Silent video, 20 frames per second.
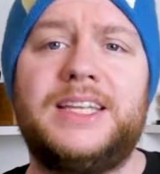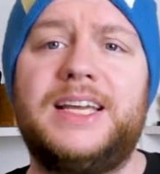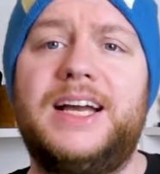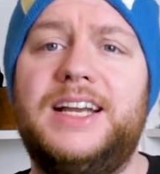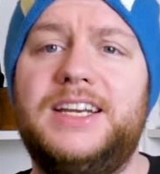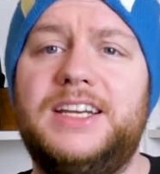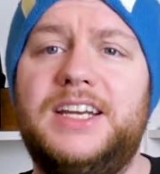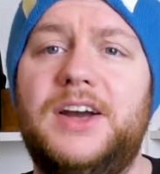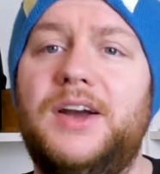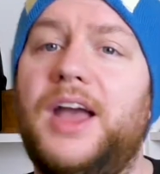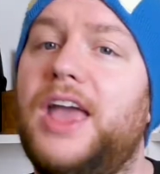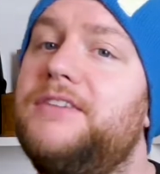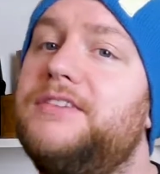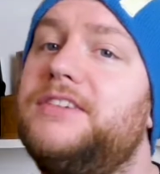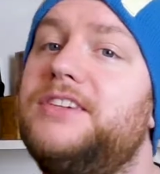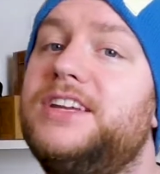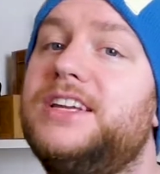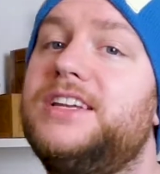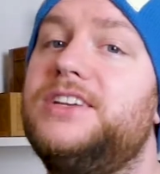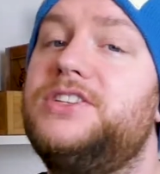And you know, if you
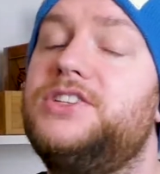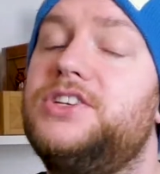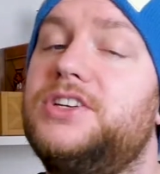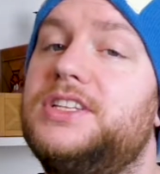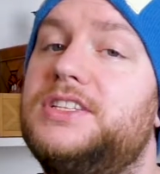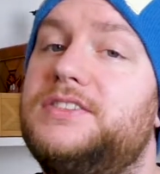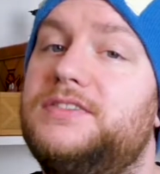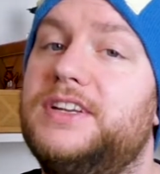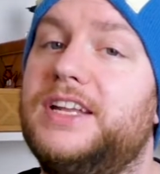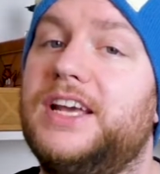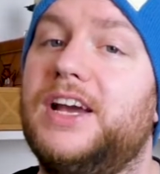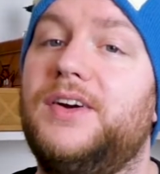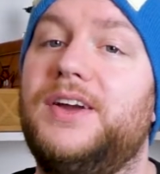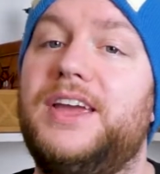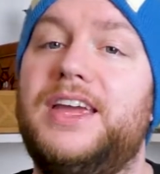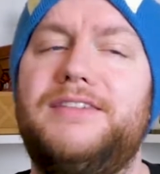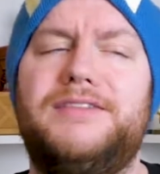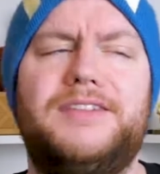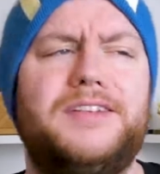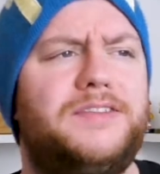did enjoy this video,
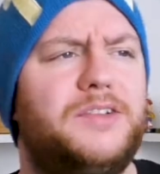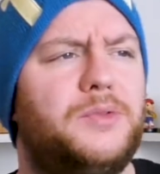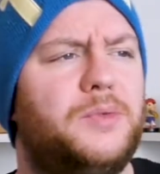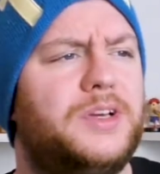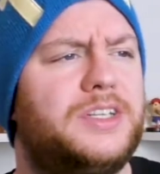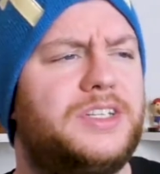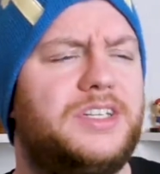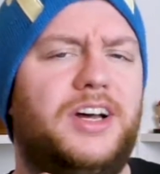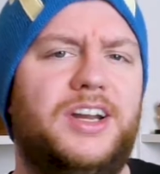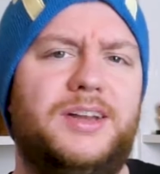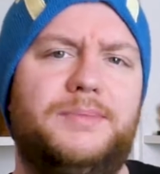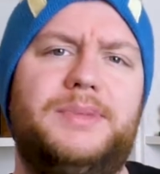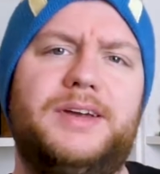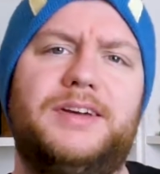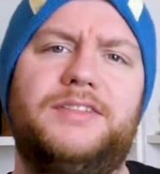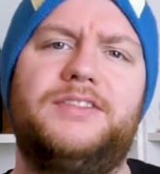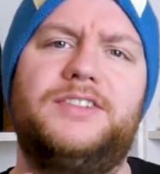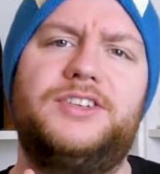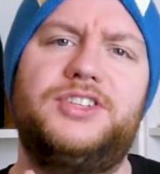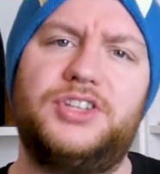even if it was on a bit
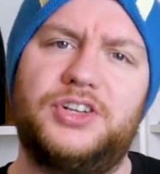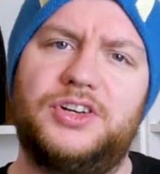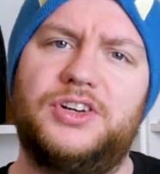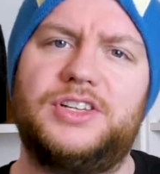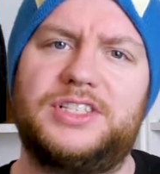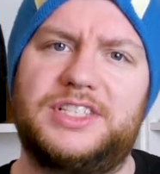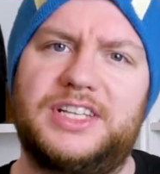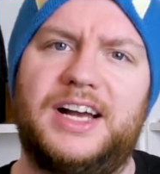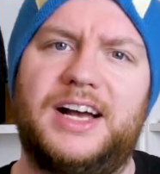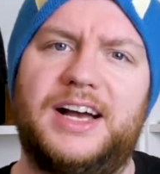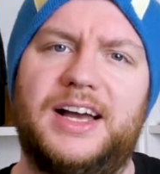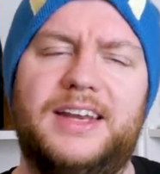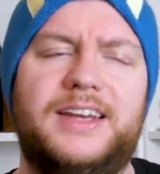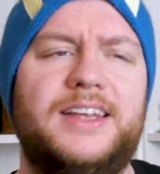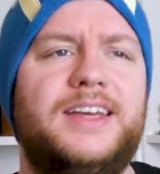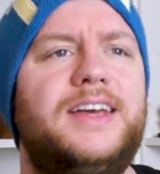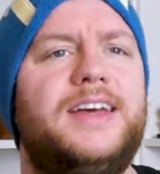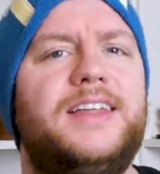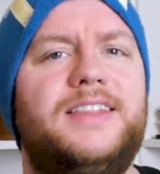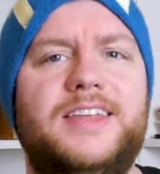of the short side,
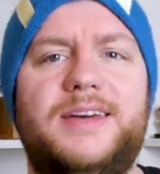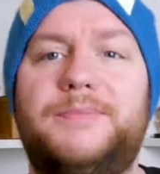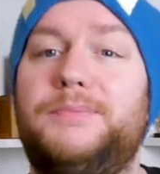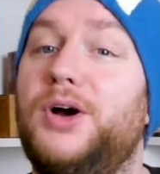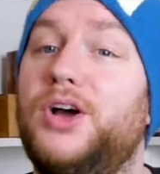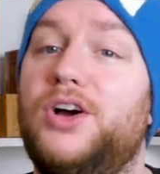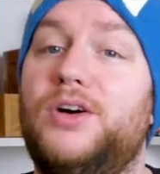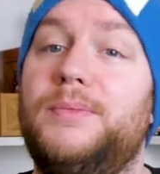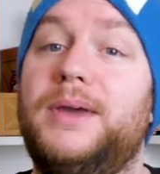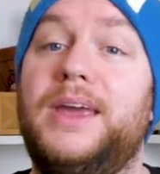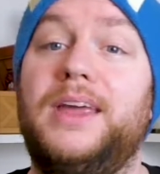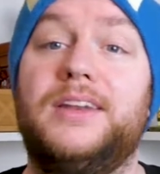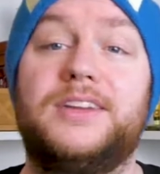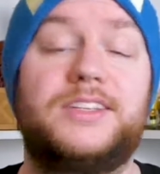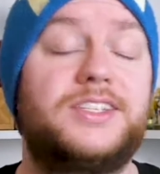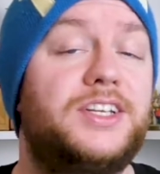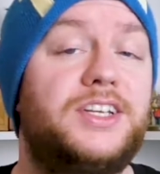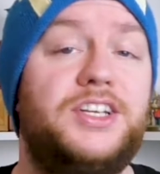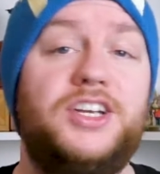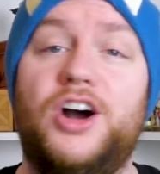then by all
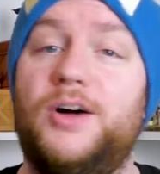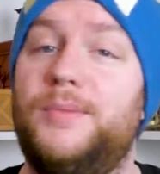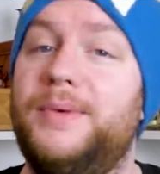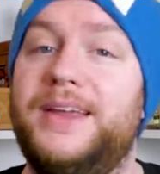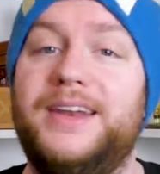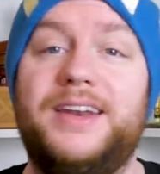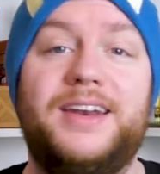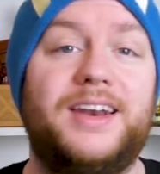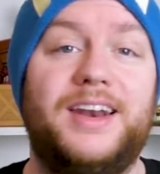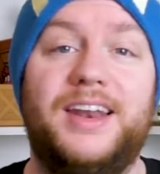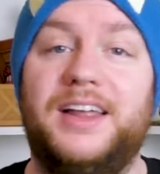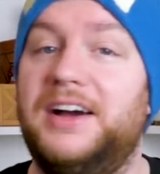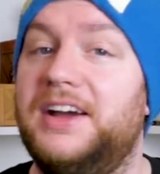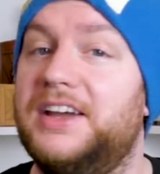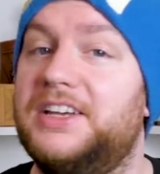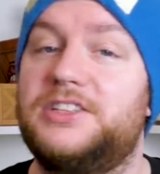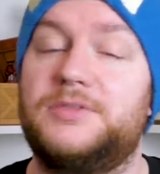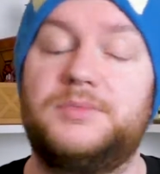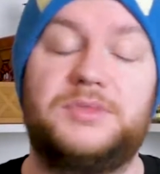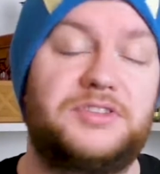means, comment,
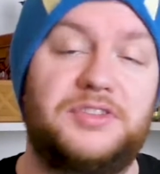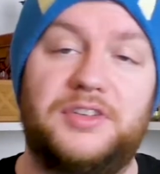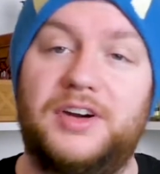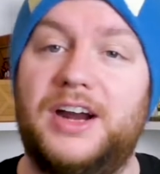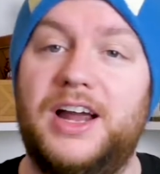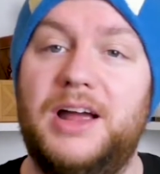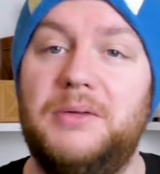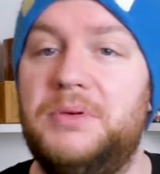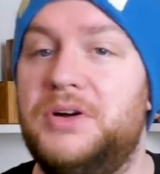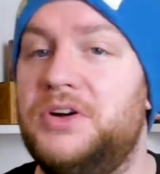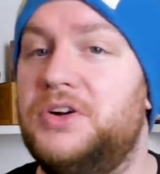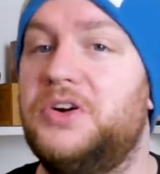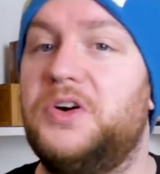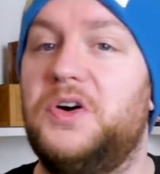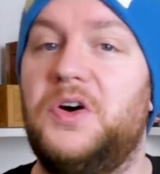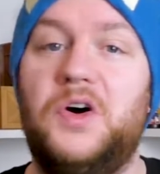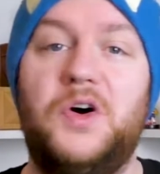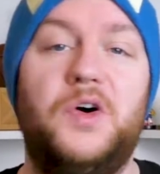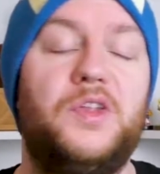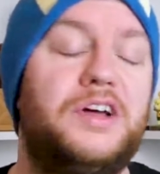like, subscribe,
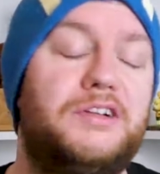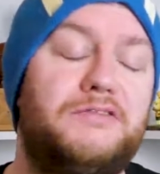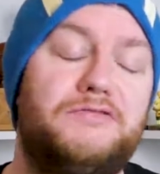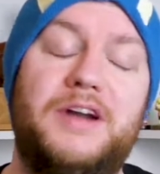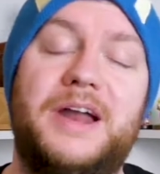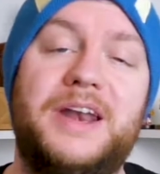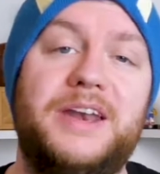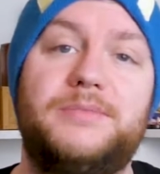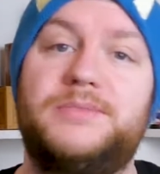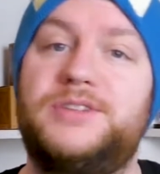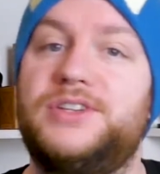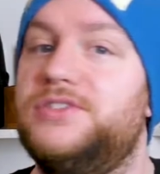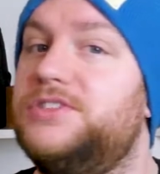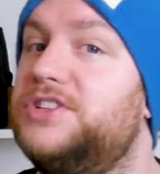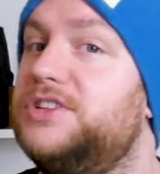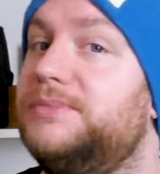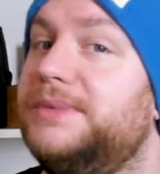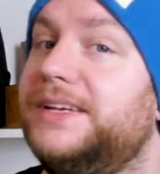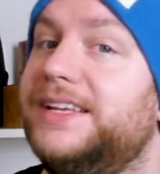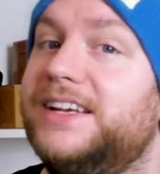all that random
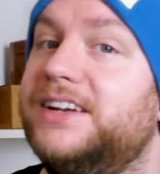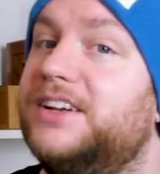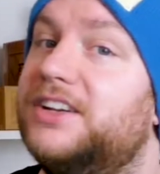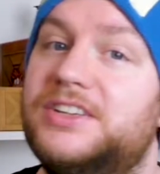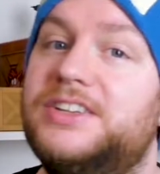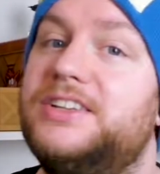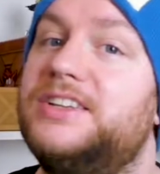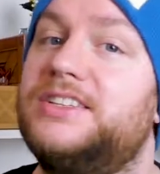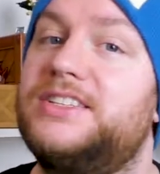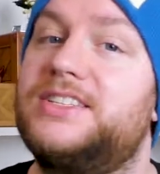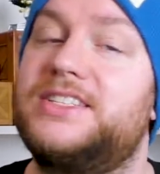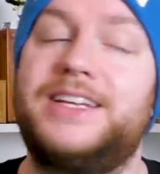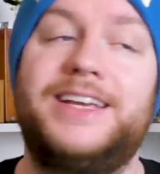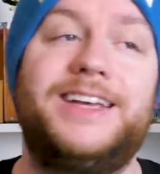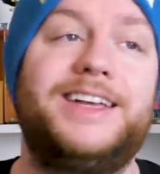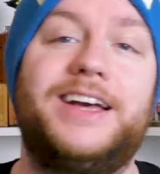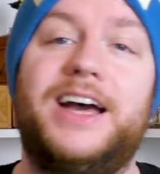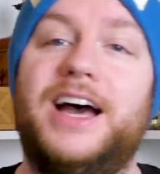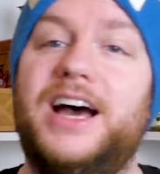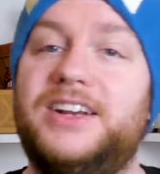social media goodness.
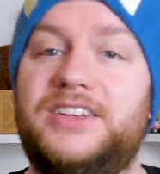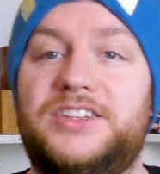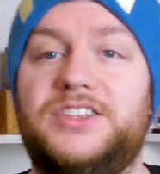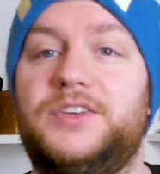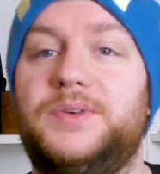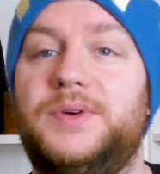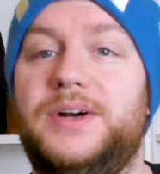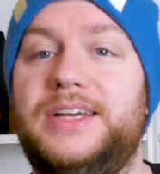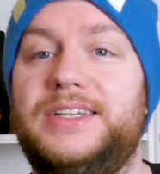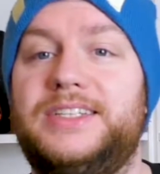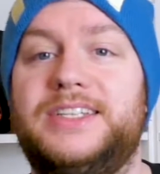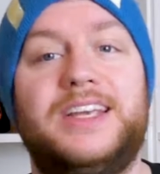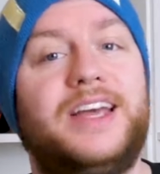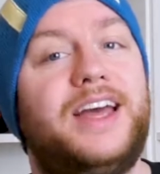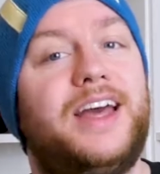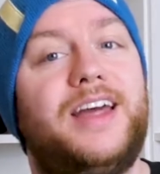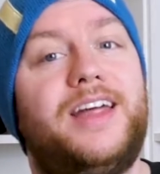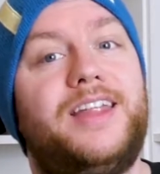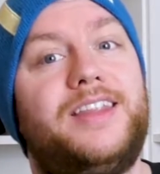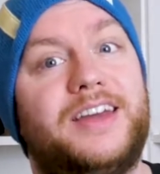And as always,
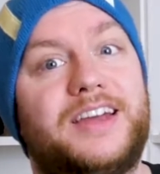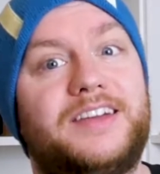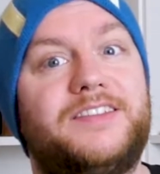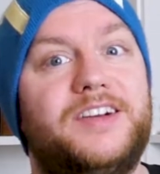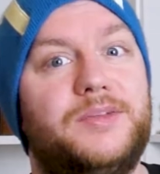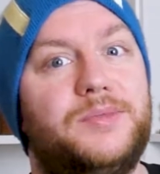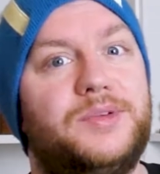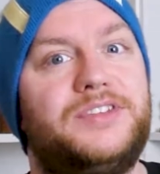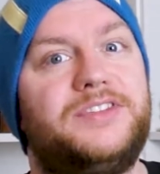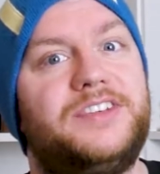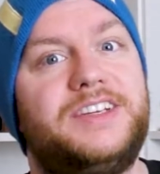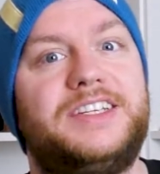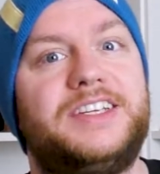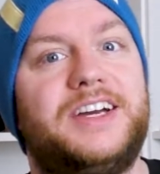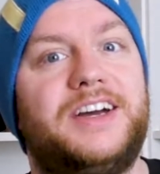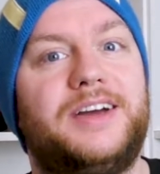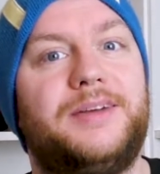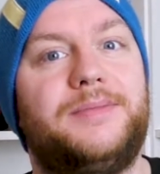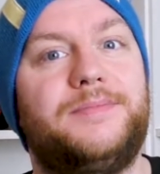thank you very much for your time.